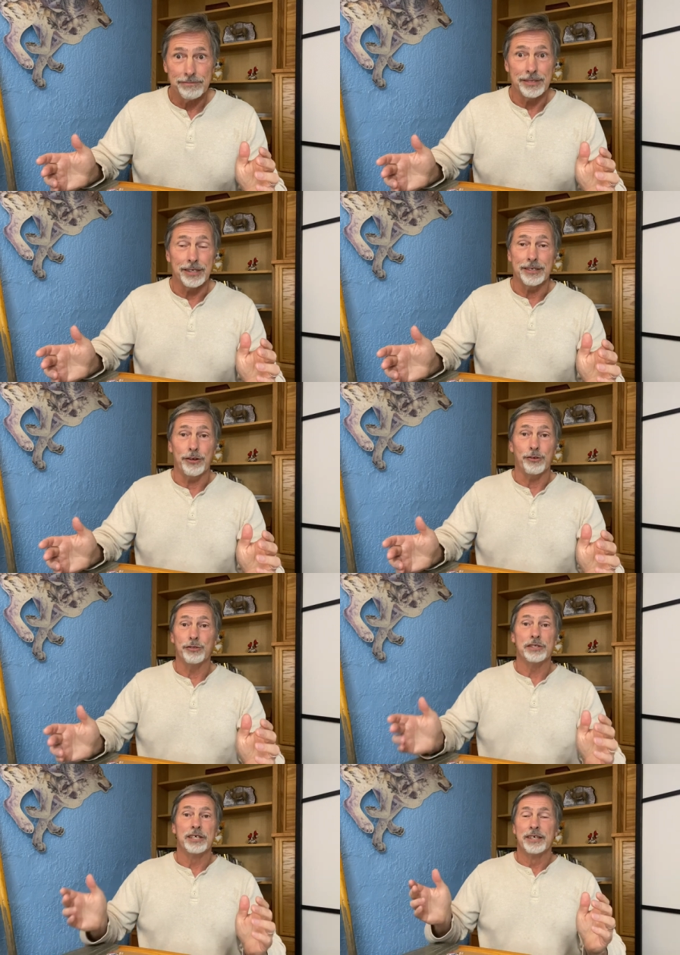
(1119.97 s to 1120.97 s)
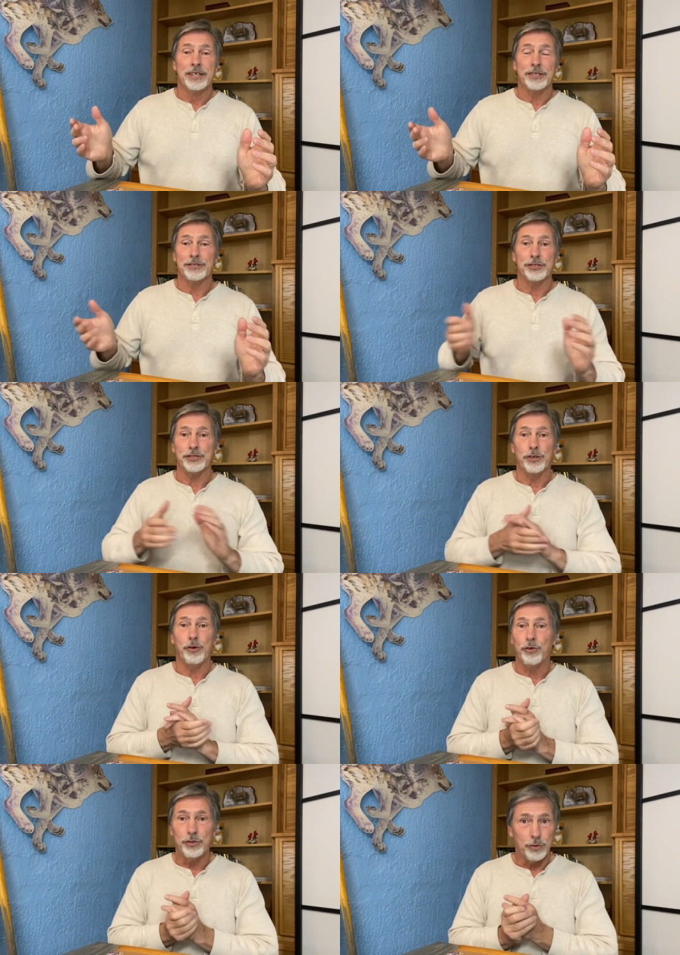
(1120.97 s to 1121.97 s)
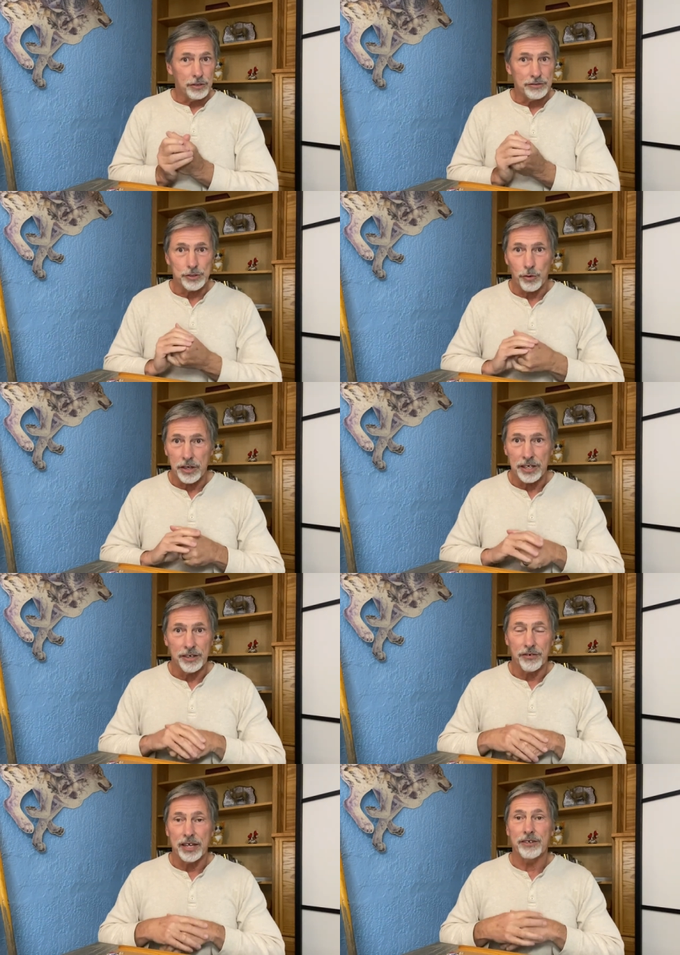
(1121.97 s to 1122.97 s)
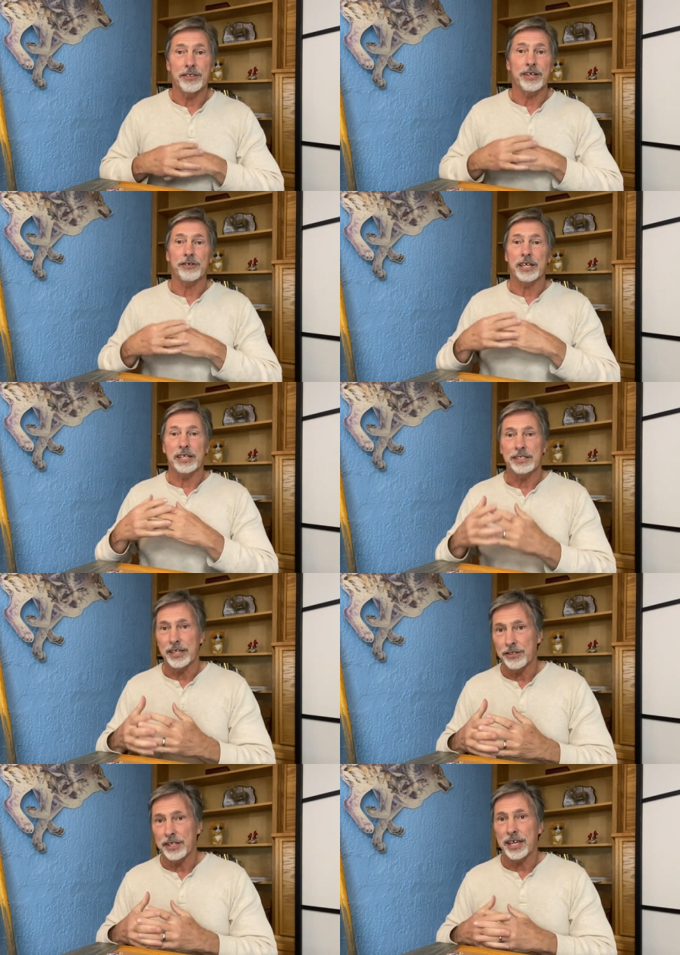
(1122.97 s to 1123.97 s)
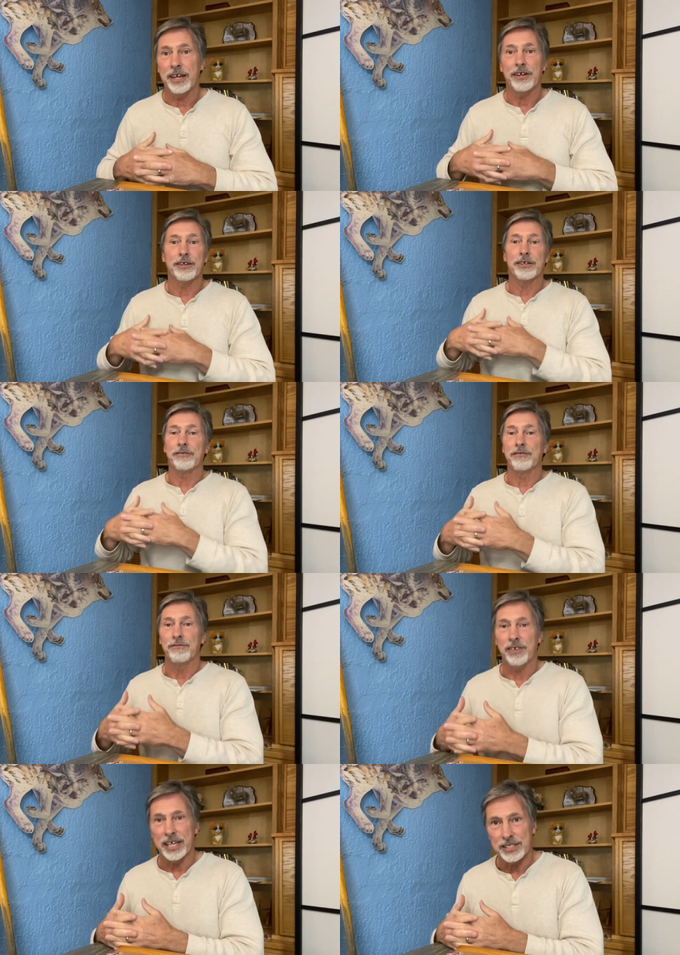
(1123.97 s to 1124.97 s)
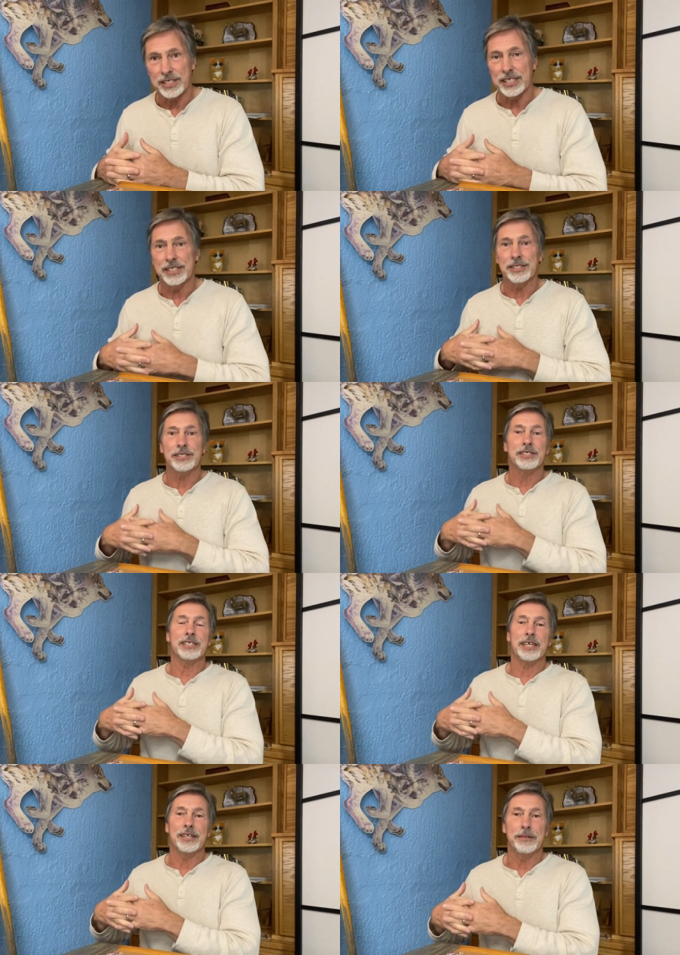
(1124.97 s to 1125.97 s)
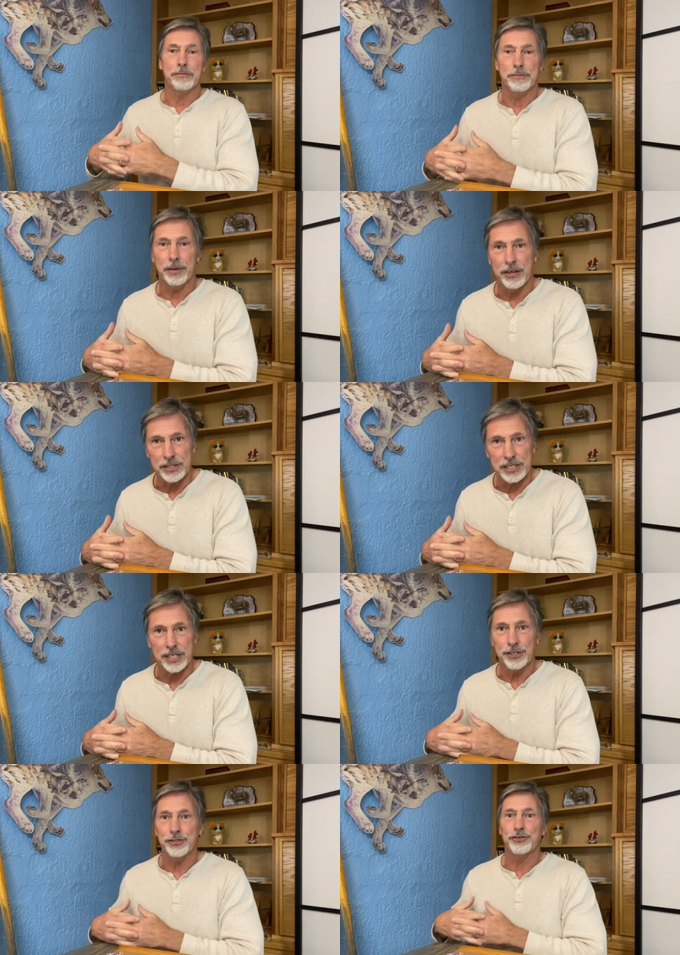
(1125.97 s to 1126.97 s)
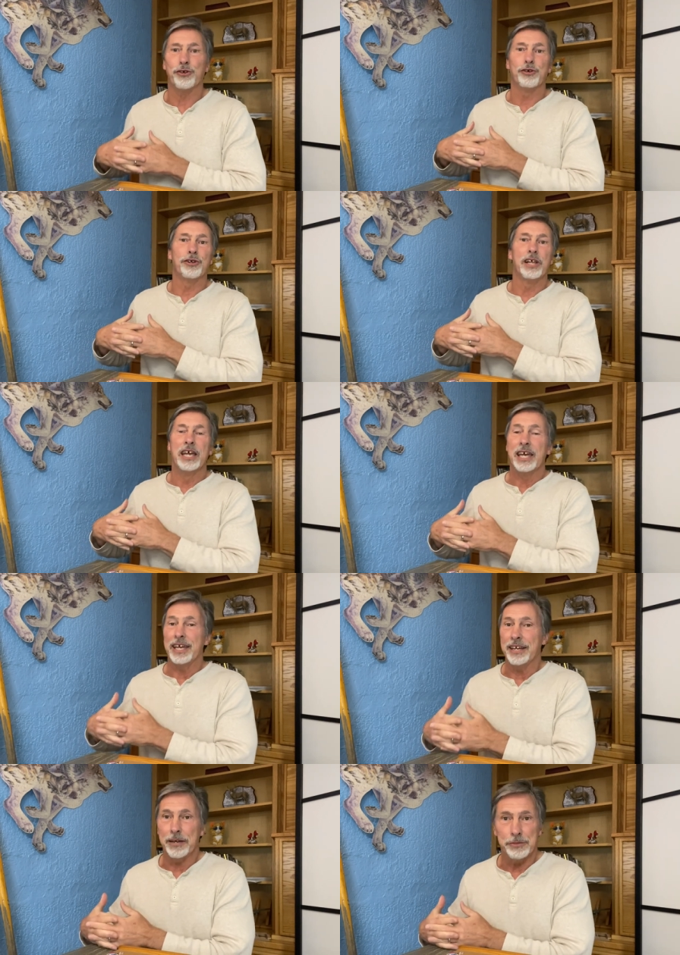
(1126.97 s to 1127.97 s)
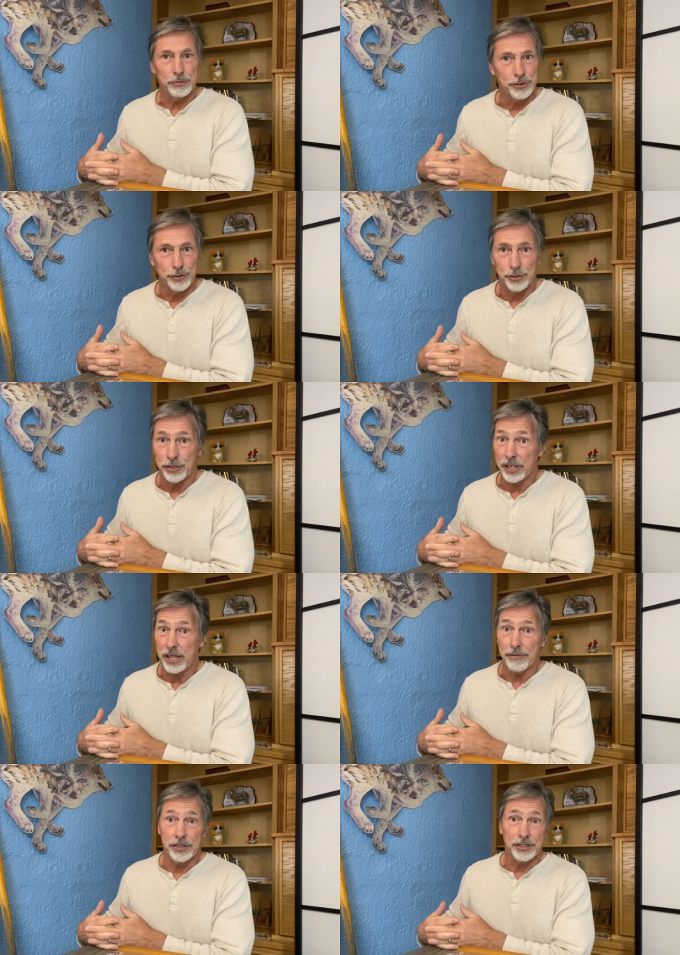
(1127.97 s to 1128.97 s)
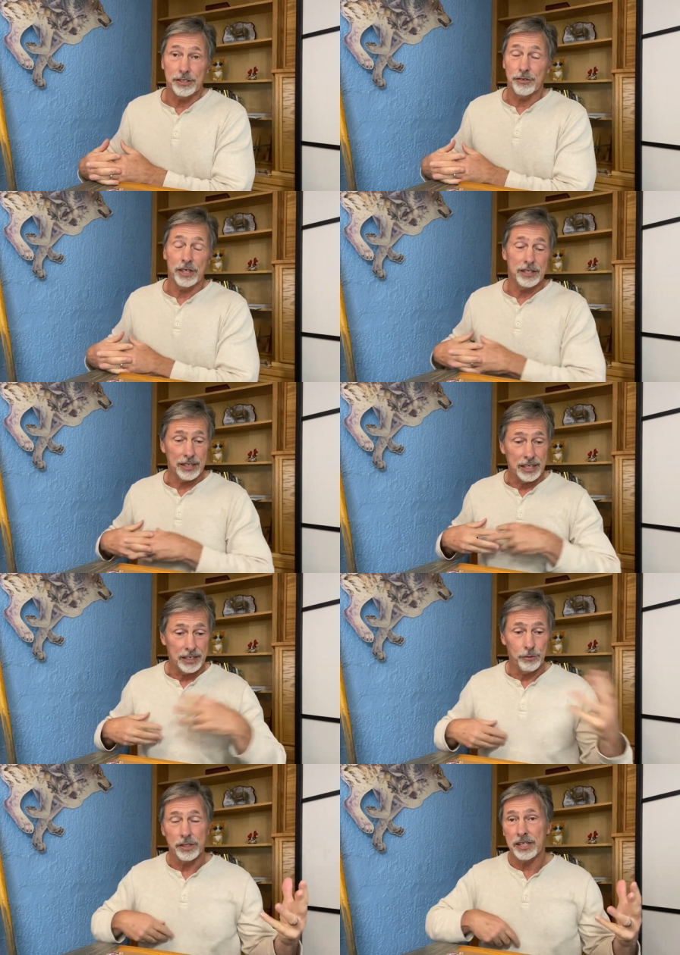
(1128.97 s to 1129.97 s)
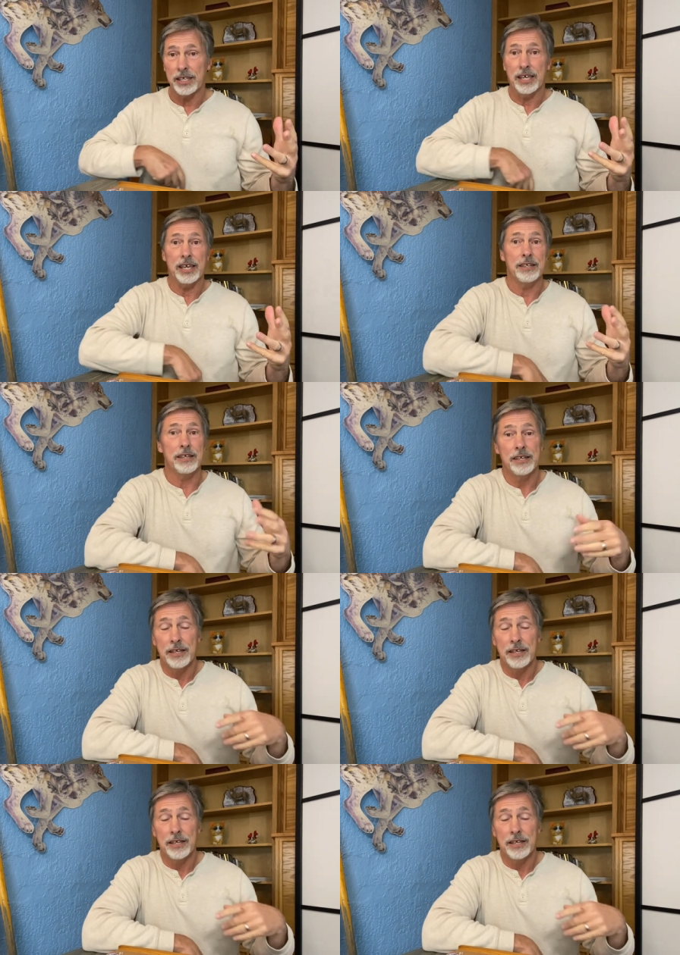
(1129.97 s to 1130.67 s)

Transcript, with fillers: Uh, old, there's no old wolves walking around that are getting dental care and vaccines and parasite control and optimal nutrient levels. No, they, they eat what they can